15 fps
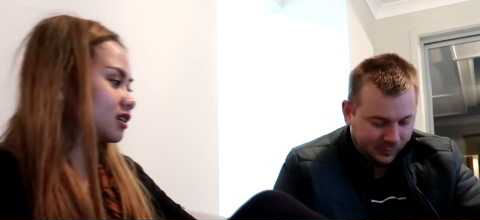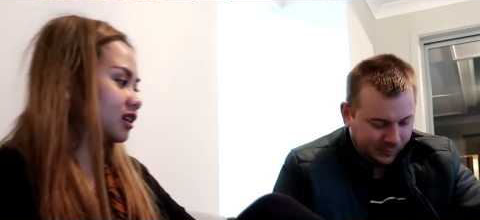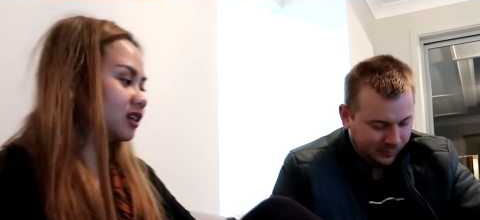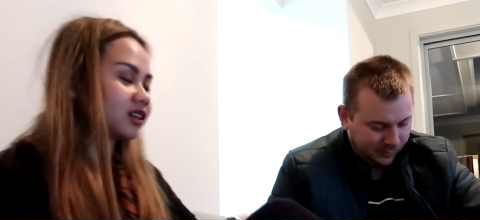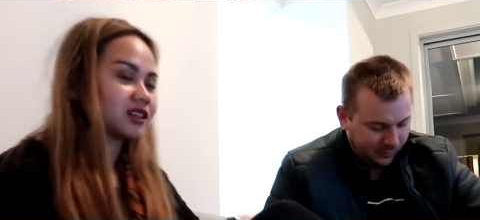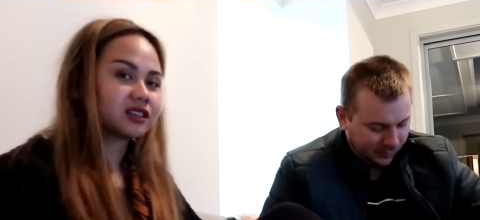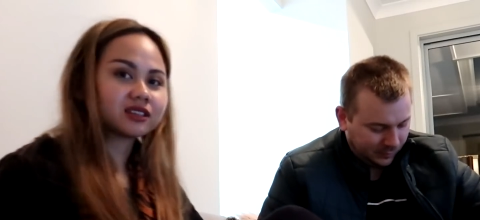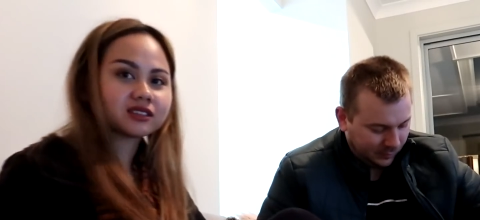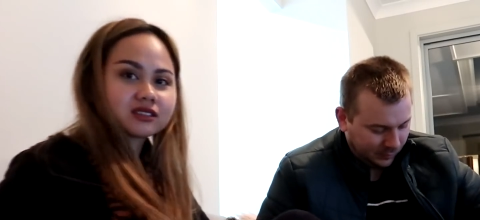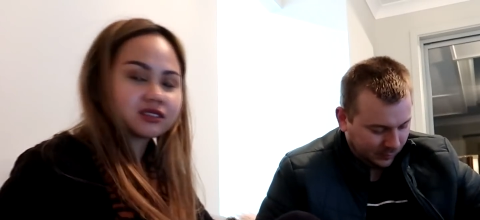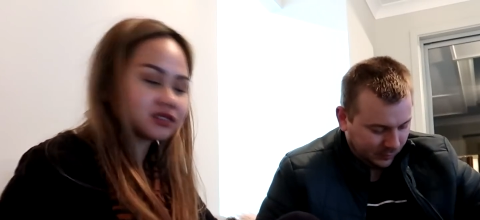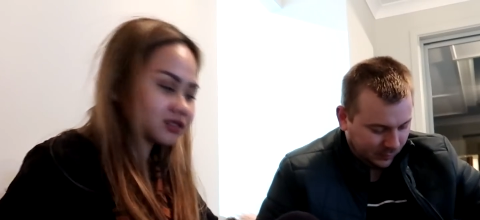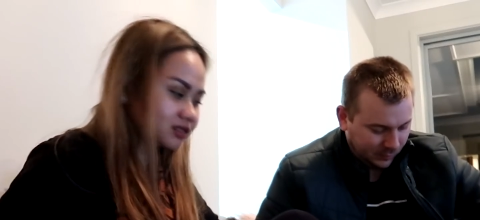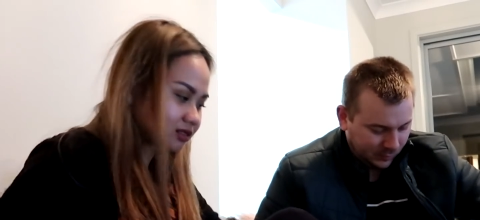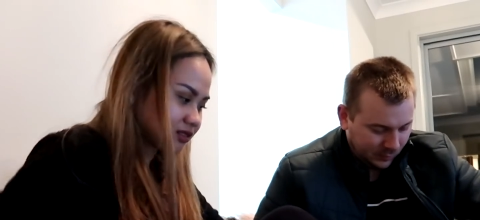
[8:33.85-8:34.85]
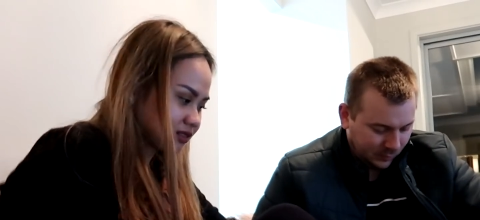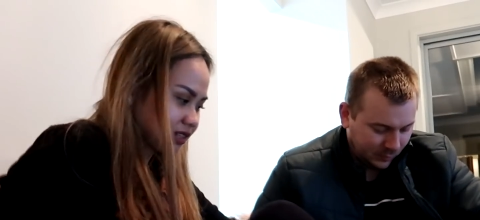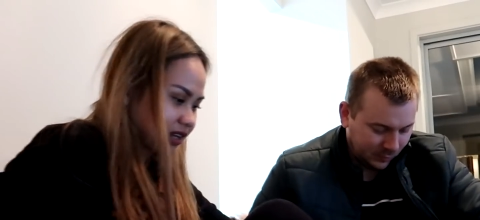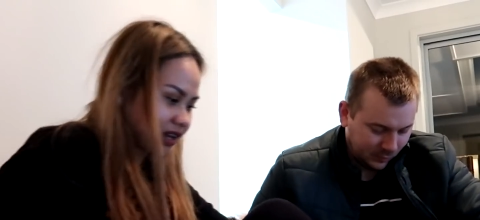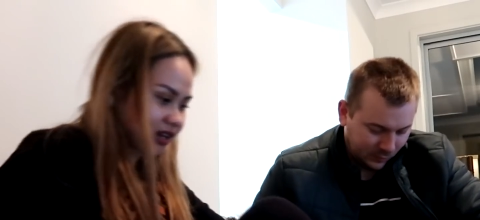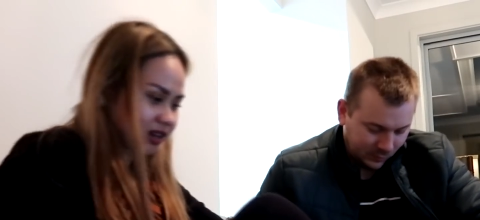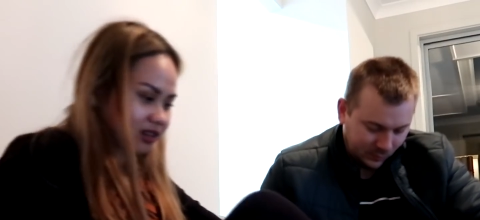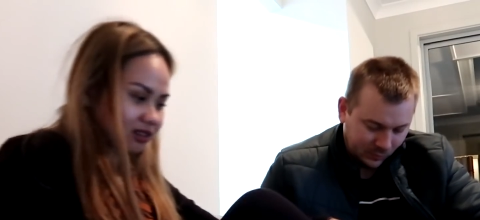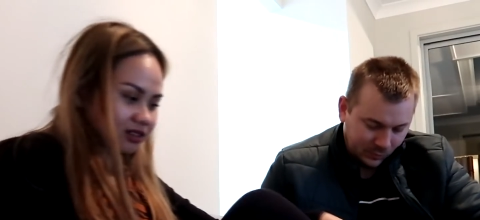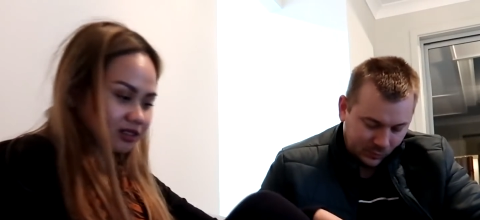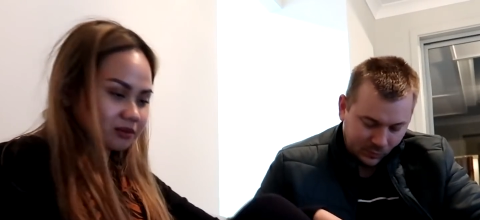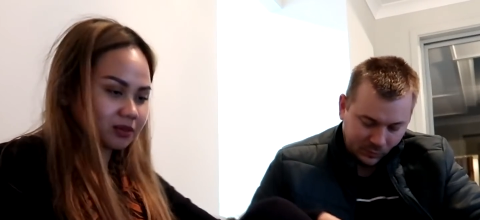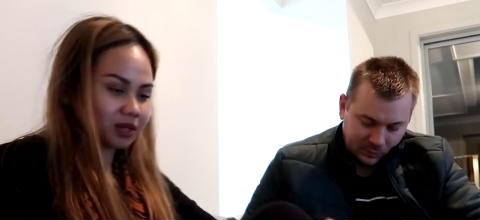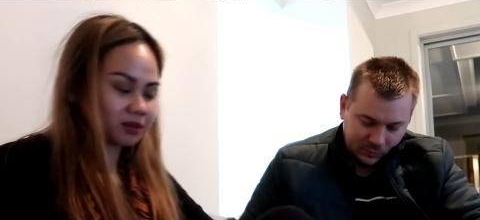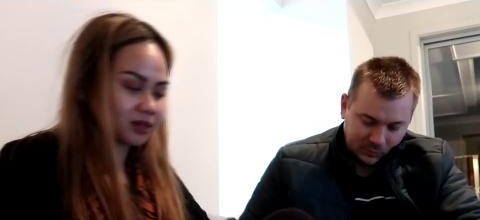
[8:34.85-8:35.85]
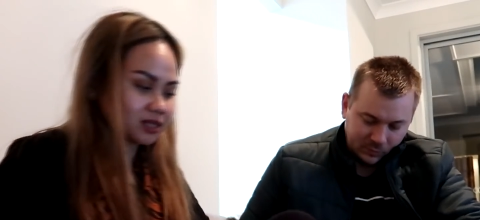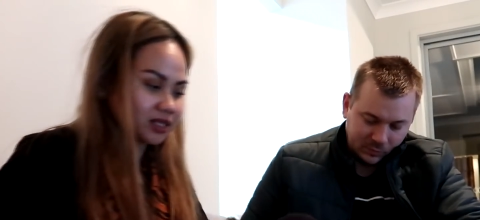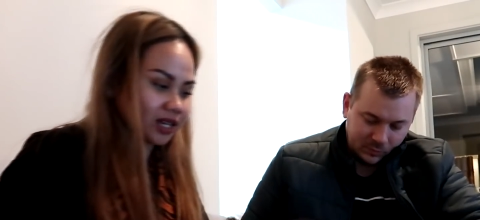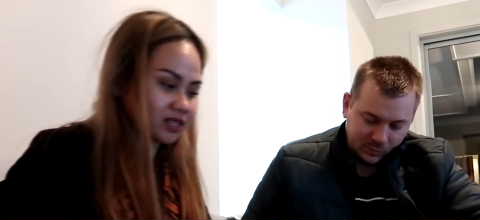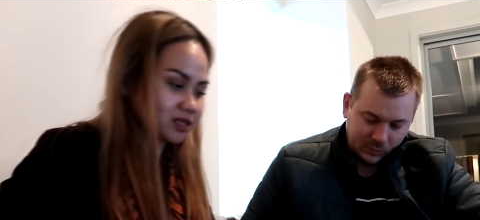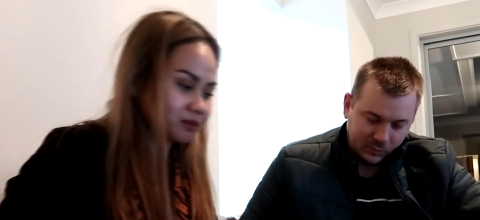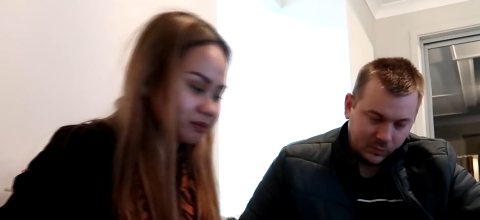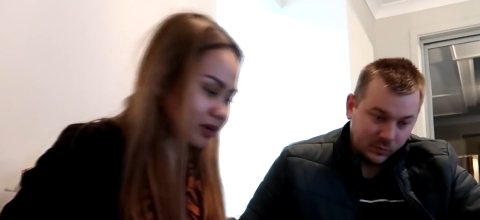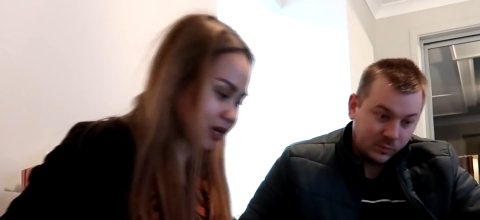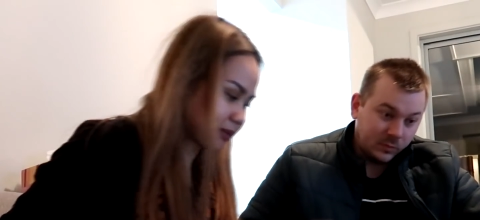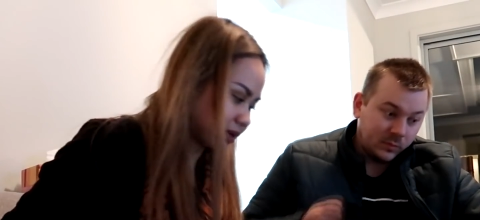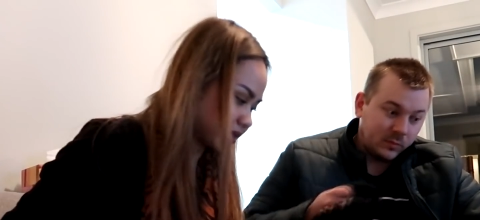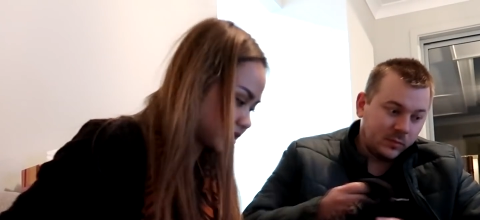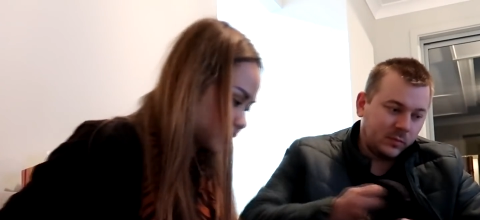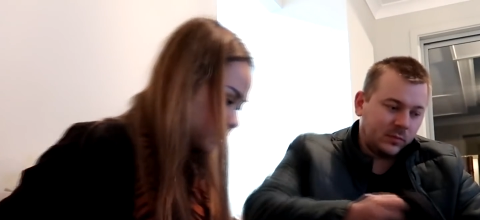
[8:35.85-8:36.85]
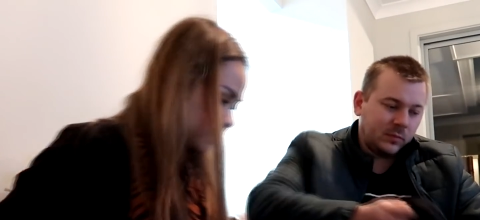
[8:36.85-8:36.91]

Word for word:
Speaker 1: and headache. Maybe I'll take some Panamax